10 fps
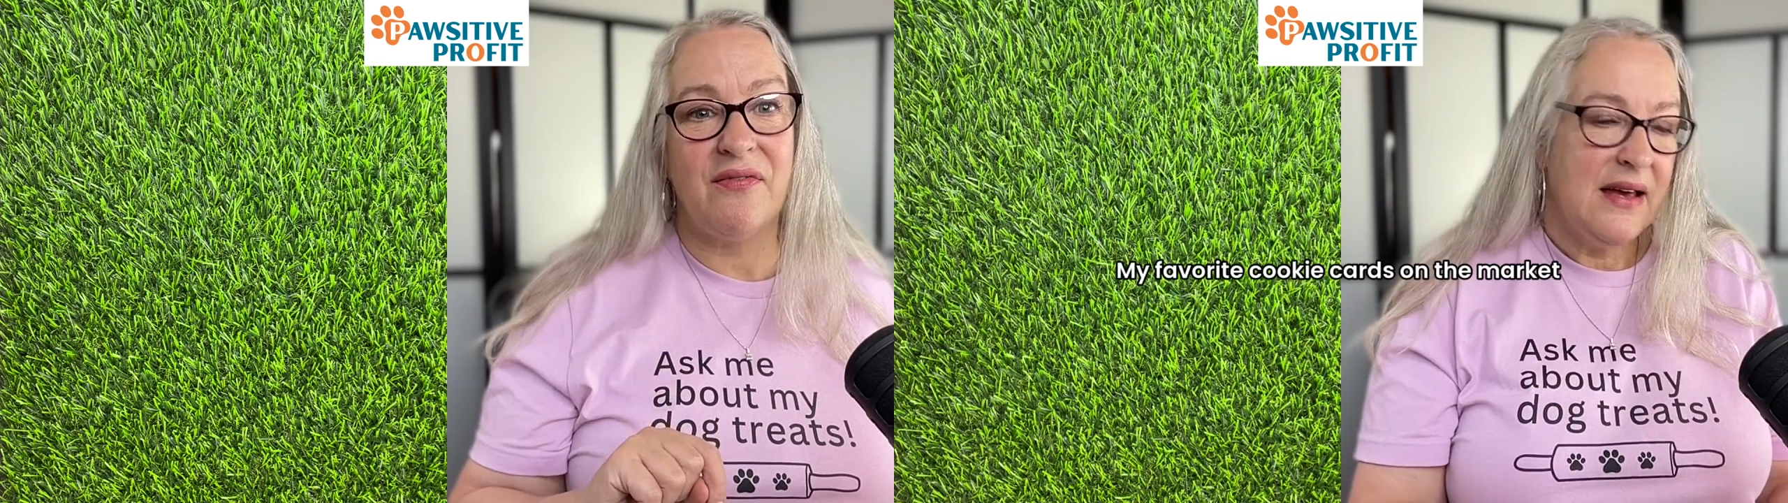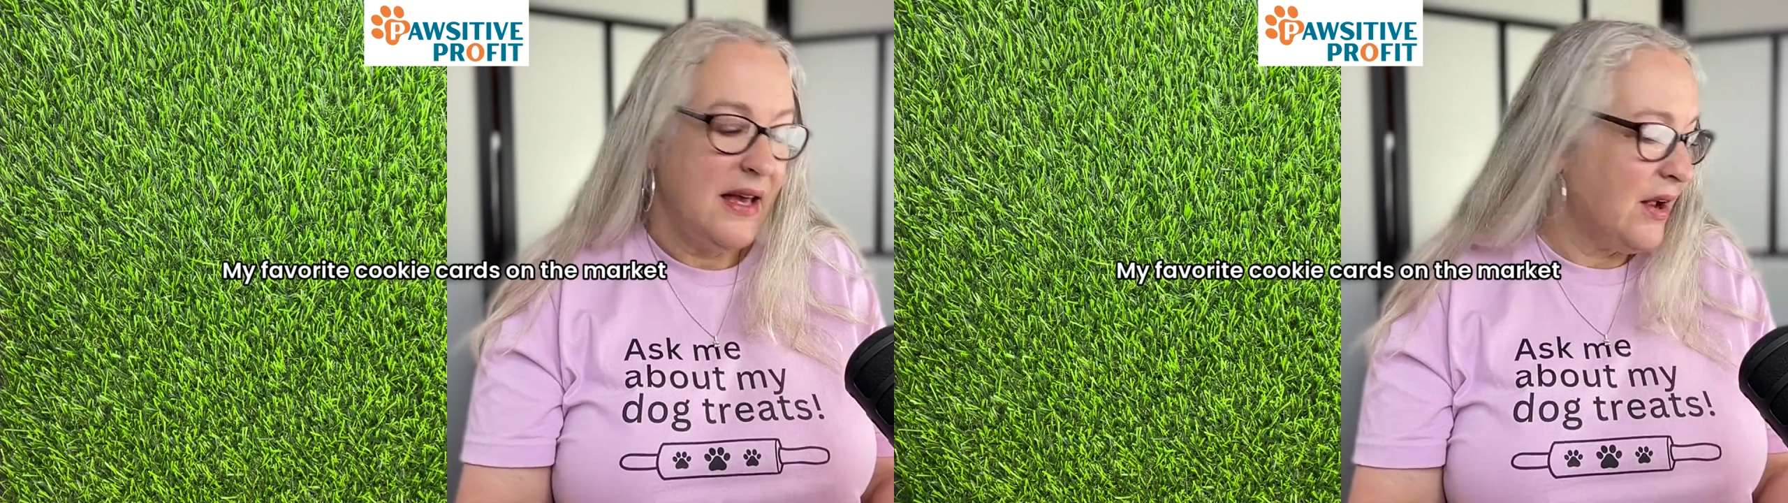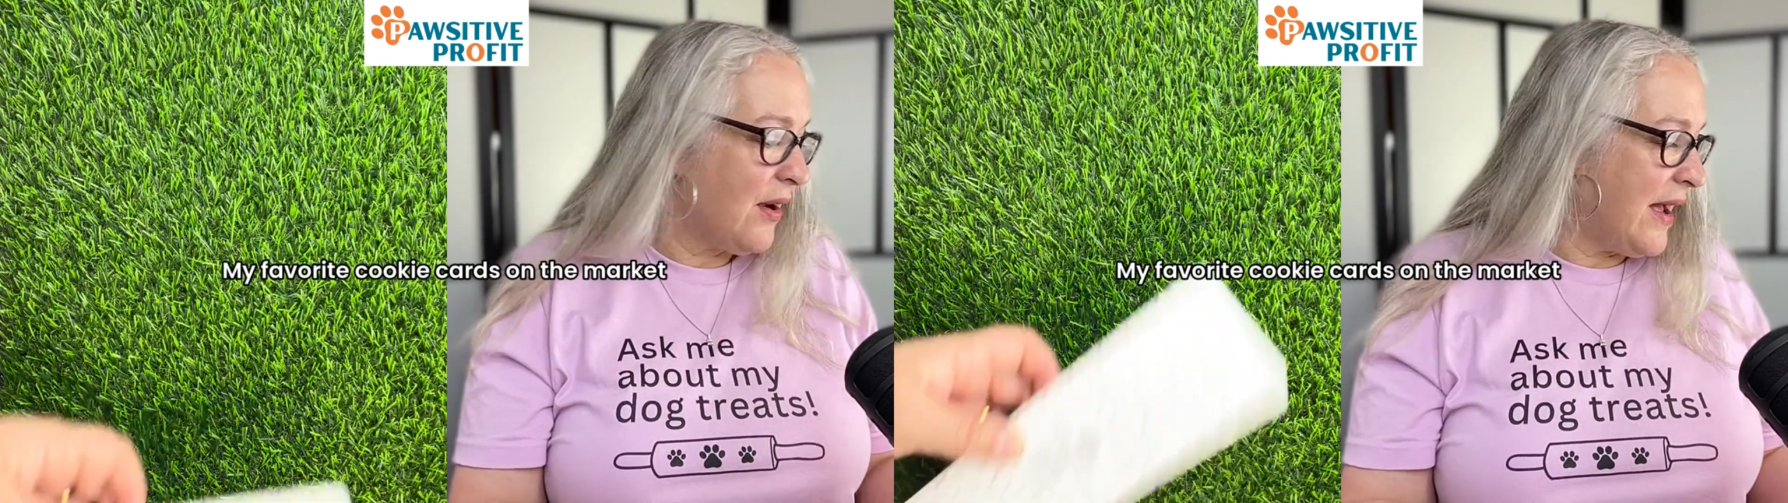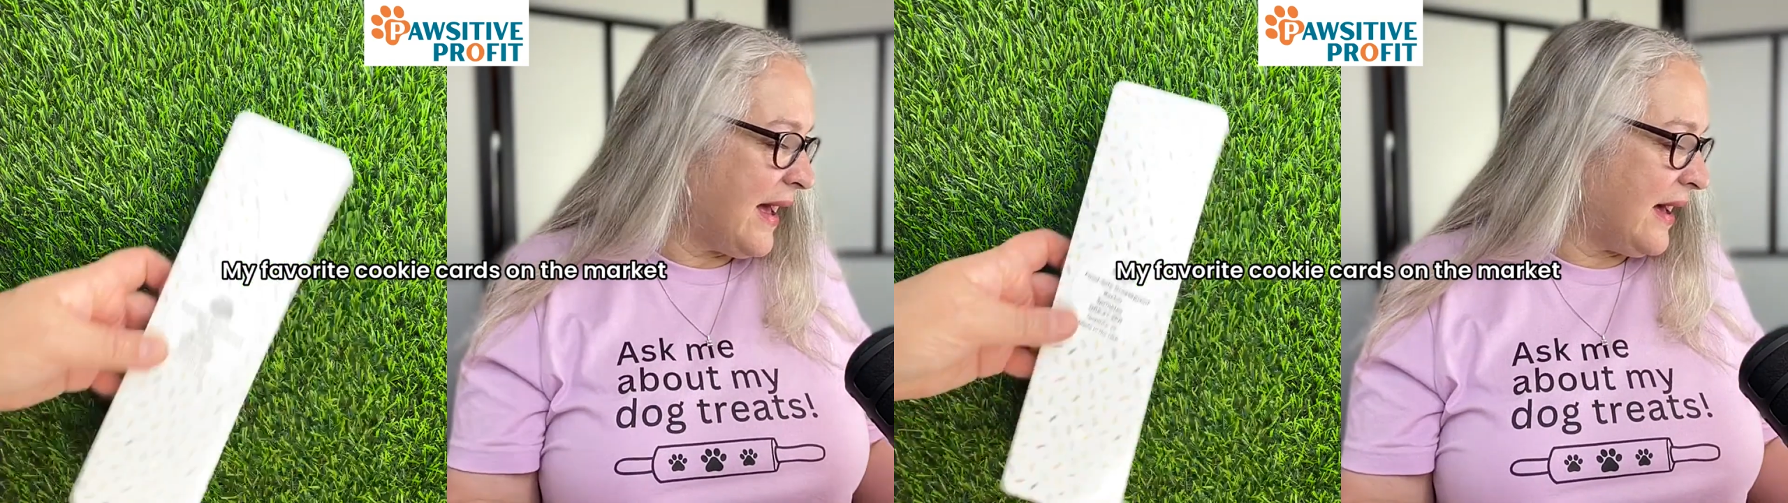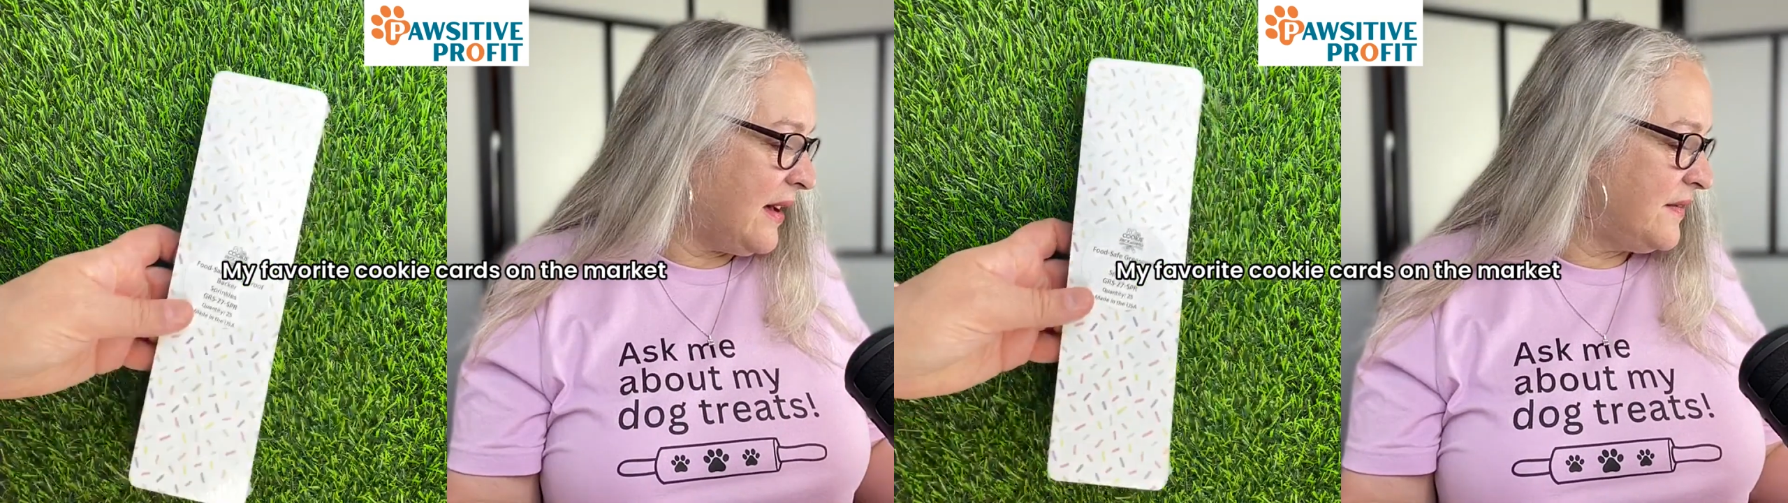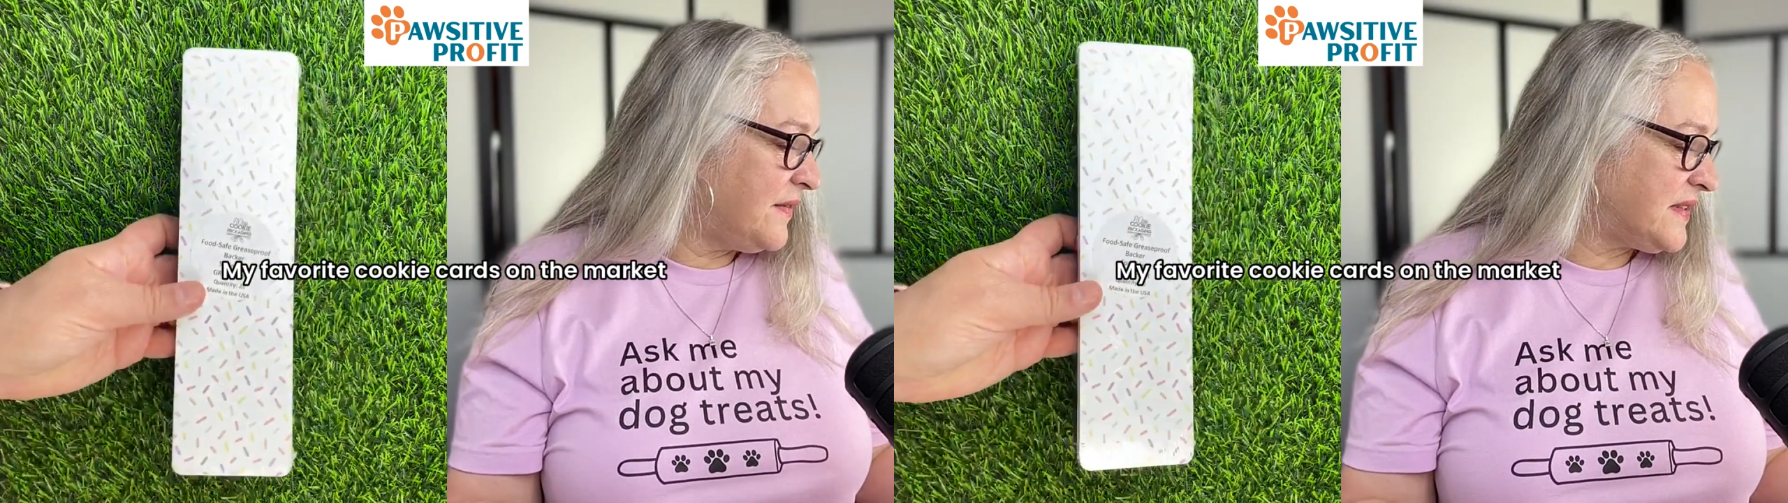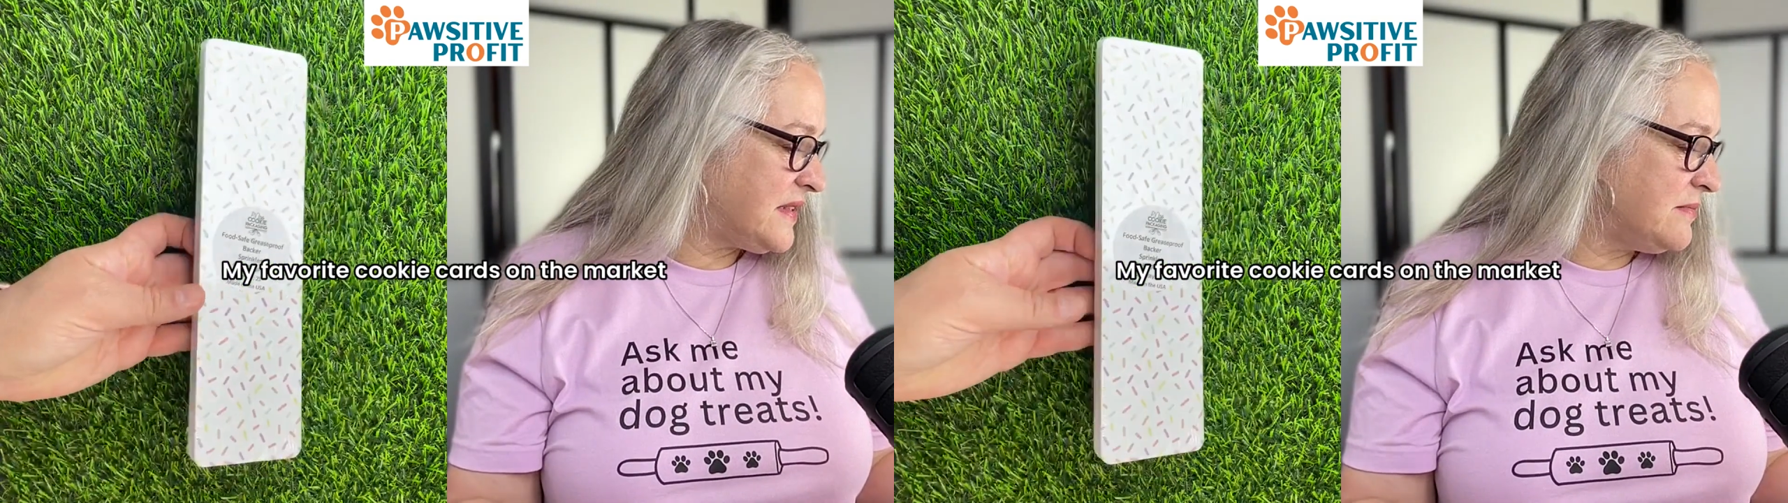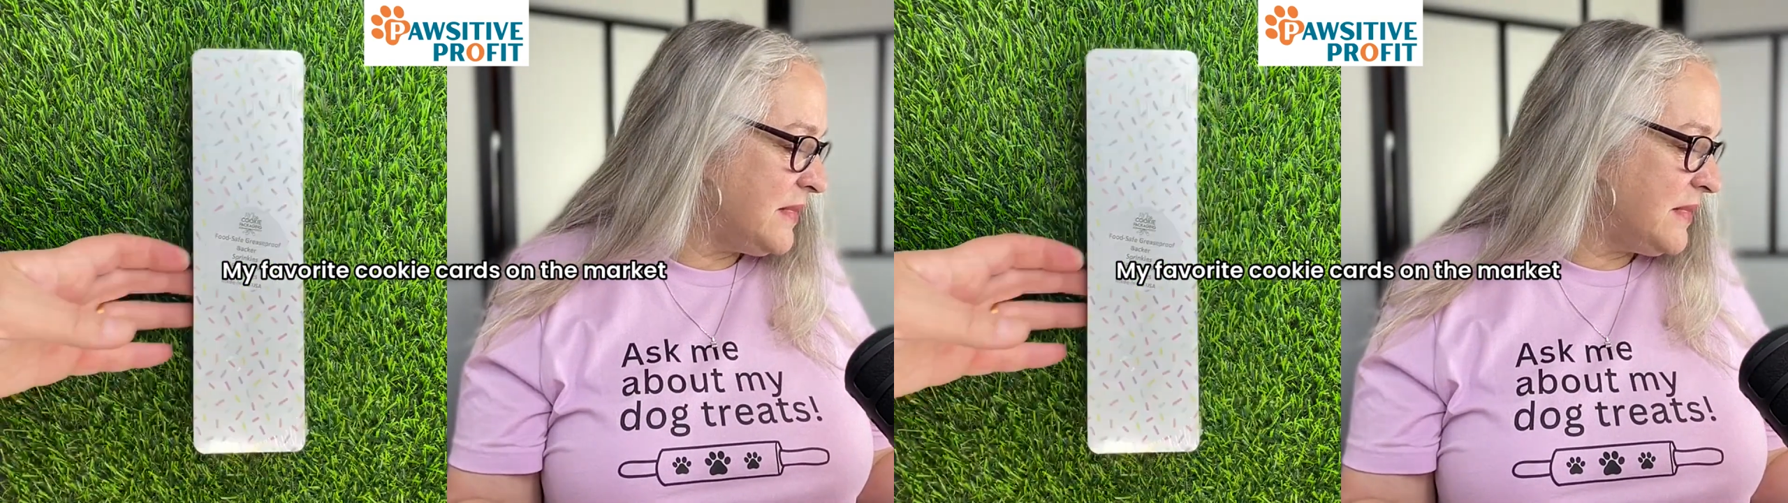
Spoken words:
Here I have some